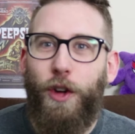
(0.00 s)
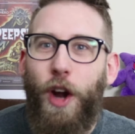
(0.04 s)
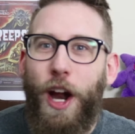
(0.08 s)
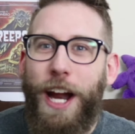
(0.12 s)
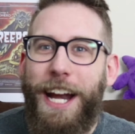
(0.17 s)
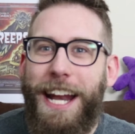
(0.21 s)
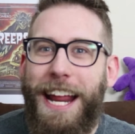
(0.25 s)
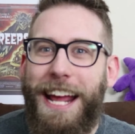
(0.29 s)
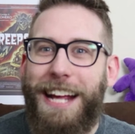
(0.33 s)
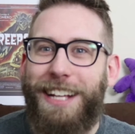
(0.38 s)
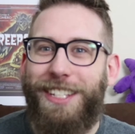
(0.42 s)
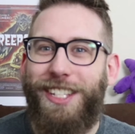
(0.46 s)

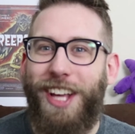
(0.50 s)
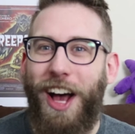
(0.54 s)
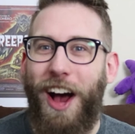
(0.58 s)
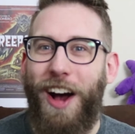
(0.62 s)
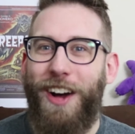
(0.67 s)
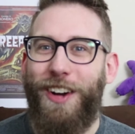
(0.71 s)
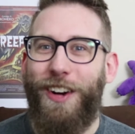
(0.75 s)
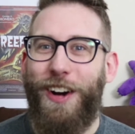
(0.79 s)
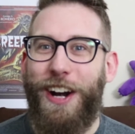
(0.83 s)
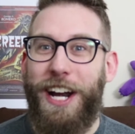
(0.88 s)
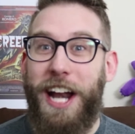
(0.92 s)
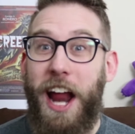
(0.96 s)
Greetings,
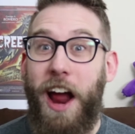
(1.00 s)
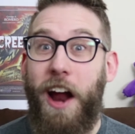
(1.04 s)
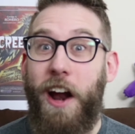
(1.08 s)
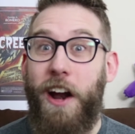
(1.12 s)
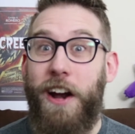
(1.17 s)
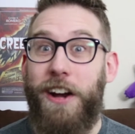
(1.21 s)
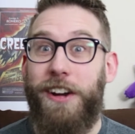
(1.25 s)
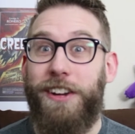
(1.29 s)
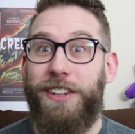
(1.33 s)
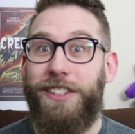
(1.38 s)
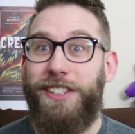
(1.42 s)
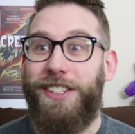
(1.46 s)
hungry
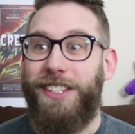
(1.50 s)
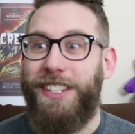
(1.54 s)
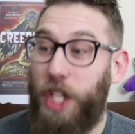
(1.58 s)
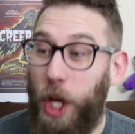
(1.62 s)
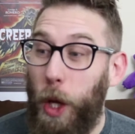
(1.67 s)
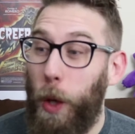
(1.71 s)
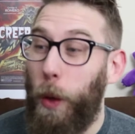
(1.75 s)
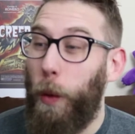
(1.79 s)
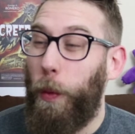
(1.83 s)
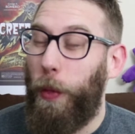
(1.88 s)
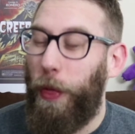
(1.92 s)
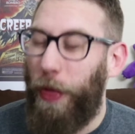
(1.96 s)
nerds!
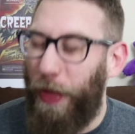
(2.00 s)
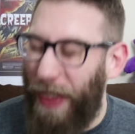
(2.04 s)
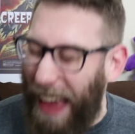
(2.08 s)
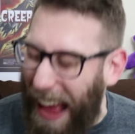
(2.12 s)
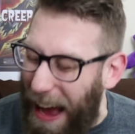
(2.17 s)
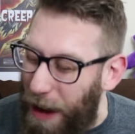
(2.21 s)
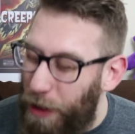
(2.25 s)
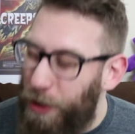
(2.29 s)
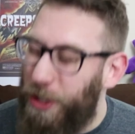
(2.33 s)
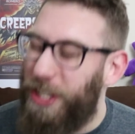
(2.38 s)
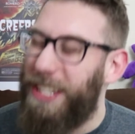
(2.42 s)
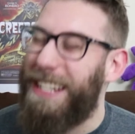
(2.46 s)

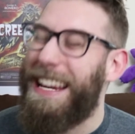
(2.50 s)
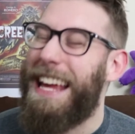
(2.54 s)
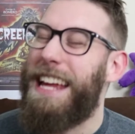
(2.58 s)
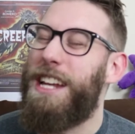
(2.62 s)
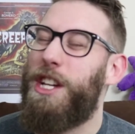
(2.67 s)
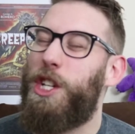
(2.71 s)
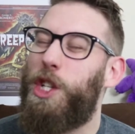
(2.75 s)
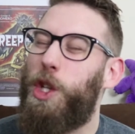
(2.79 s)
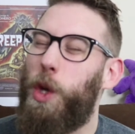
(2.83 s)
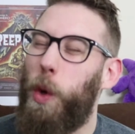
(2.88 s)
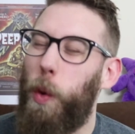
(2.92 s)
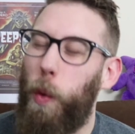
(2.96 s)

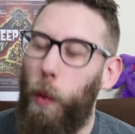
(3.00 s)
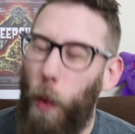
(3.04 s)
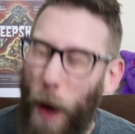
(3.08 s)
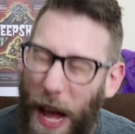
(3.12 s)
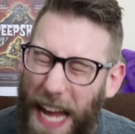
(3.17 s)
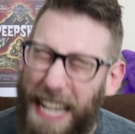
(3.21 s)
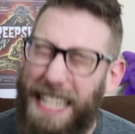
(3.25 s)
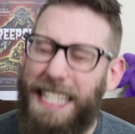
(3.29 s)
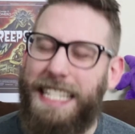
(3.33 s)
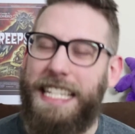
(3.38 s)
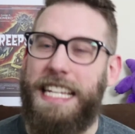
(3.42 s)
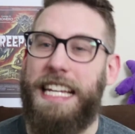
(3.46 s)

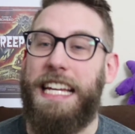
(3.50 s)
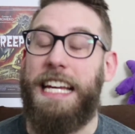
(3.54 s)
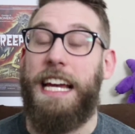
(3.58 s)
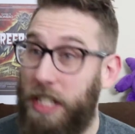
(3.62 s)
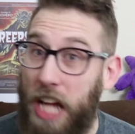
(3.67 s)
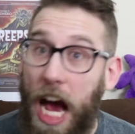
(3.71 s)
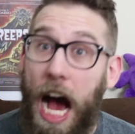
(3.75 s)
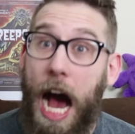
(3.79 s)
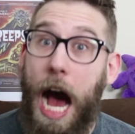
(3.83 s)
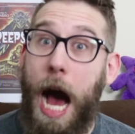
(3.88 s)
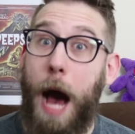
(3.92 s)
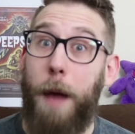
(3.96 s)
2020
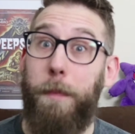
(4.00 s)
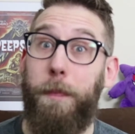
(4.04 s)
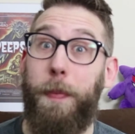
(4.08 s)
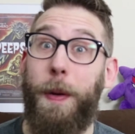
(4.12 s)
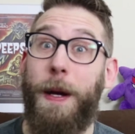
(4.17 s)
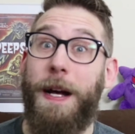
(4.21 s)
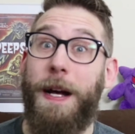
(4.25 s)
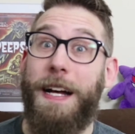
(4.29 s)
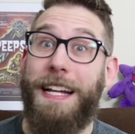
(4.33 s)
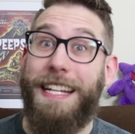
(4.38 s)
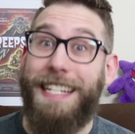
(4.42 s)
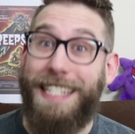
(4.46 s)
Top
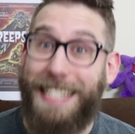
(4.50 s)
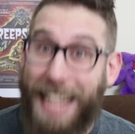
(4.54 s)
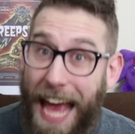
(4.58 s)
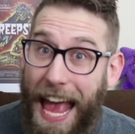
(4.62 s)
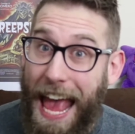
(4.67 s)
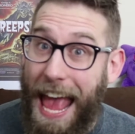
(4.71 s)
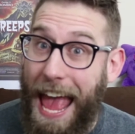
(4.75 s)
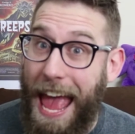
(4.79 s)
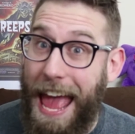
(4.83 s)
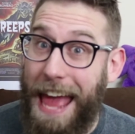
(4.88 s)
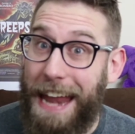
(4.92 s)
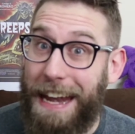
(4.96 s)

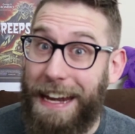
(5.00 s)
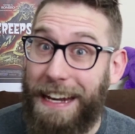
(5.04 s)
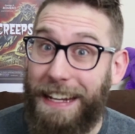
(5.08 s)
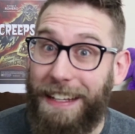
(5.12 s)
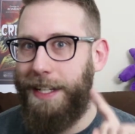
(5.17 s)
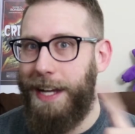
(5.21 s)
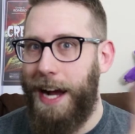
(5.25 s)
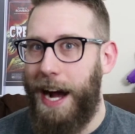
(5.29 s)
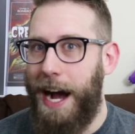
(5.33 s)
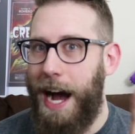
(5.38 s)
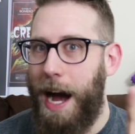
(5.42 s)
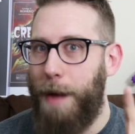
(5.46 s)
10
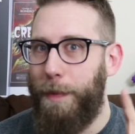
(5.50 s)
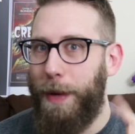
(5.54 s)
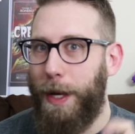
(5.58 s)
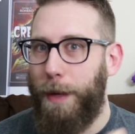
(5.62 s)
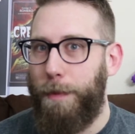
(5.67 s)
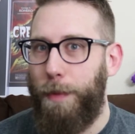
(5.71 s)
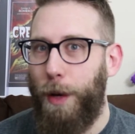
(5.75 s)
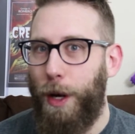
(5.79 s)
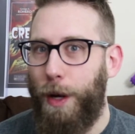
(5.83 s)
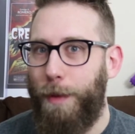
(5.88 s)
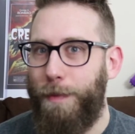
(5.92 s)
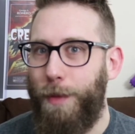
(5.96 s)

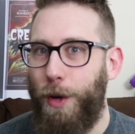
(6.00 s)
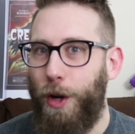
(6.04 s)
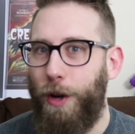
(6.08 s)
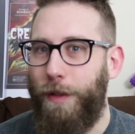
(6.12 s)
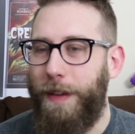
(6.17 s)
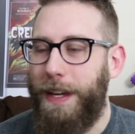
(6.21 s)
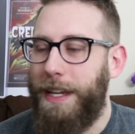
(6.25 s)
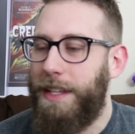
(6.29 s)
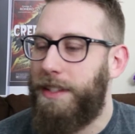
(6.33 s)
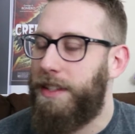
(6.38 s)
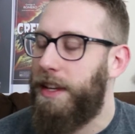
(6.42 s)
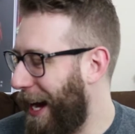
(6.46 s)
Comic Book
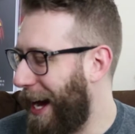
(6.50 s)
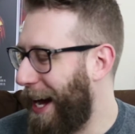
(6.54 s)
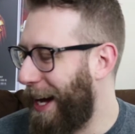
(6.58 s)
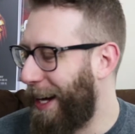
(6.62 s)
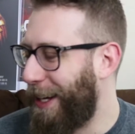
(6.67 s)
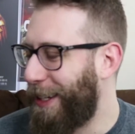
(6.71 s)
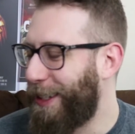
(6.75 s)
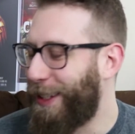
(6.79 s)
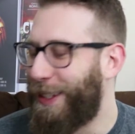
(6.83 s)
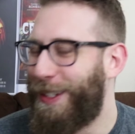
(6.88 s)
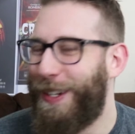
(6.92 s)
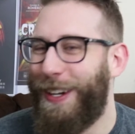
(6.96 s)
Movies.
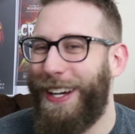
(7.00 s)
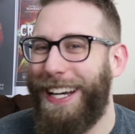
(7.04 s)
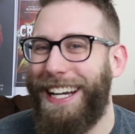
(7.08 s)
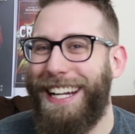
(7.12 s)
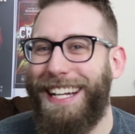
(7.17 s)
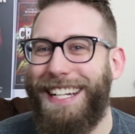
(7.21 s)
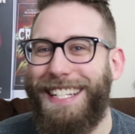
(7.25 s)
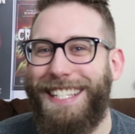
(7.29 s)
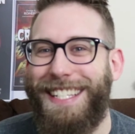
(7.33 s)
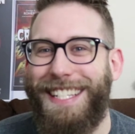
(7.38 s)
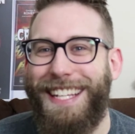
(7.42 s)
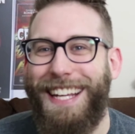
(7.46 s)

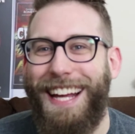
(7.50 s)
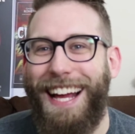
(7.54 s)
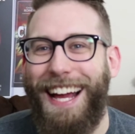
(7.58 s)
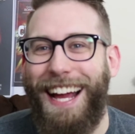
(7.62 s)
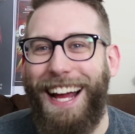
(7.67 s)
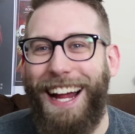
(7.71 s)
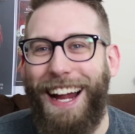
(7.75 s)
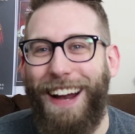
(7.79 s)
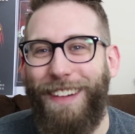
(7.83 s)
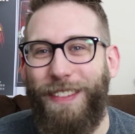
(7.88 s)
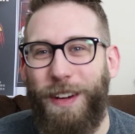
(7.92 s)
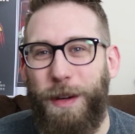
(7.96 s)
Greetings,
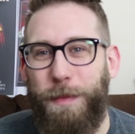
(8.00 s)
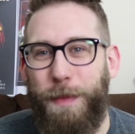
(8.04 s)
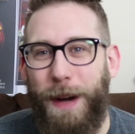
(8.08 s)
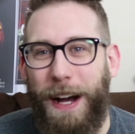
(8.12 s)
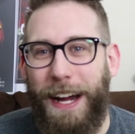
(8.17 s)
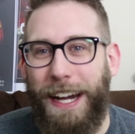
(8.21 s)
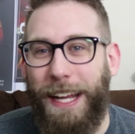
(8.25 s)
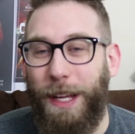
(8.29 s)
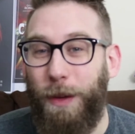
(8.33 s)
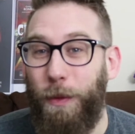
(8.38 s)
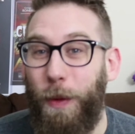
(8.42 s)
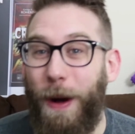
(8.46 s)

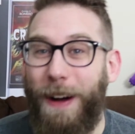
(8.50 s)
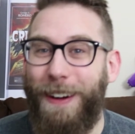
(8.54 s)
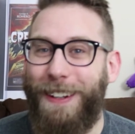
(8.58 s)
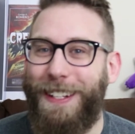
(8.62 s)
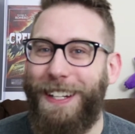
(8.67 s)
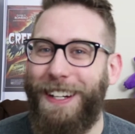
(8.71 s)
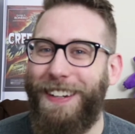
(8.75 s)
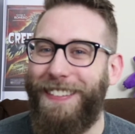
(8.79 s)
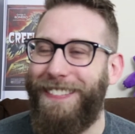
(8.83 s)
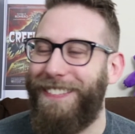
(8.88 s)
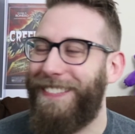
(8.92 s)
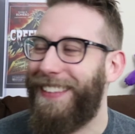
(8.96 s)
everybody.
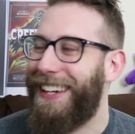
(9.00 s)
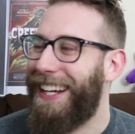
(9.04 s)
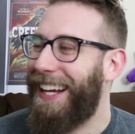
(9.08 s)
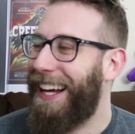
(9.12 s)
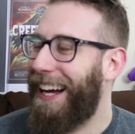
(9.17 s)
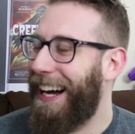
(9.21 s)
Welcome.